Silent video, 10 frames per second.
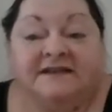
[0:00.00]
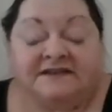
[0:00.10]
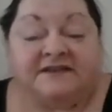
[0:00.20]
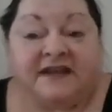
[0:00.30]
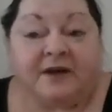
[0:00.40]

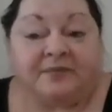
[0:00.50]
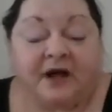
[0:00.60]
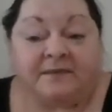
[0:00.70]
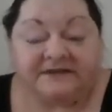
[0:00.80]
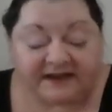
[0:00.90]
So that'll
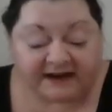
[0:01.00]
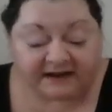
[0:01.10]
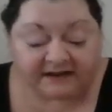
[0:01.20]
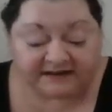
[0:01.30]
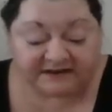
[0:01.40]
probably
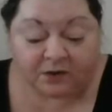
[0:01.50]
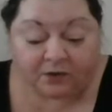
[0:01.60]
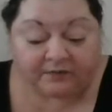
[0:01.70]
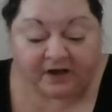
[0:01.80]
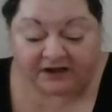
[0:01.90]
take at least a
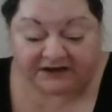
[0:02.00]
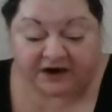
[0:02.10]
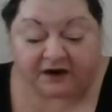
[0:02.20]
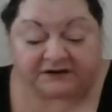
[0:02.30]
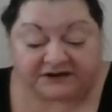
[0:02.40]
whole ball of
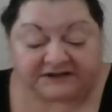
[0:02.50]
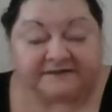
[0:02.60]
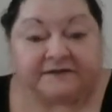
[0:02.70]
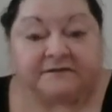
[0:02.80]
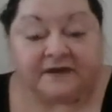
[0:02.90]
yarn
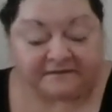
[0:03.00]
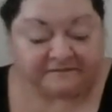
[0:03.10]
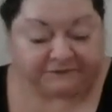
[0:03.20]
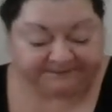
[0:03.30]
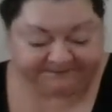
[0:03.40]
just for the
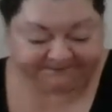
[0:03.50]
ruffle.